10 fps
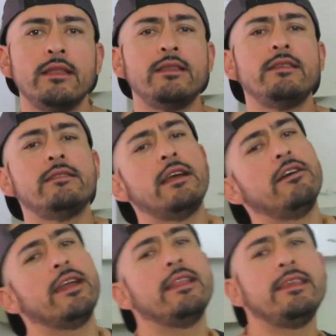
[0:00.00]
This is how
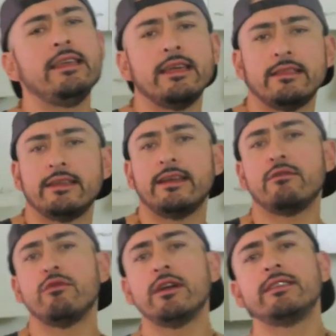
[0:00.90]
any diet
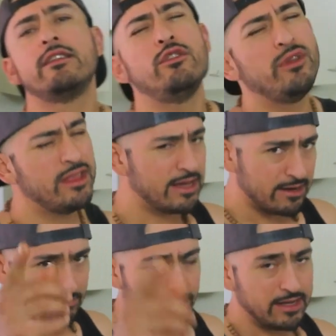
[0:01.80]
works, including the
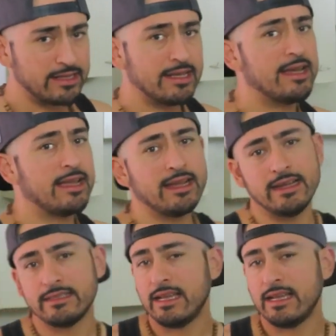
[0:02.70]
anabolic diet, guys.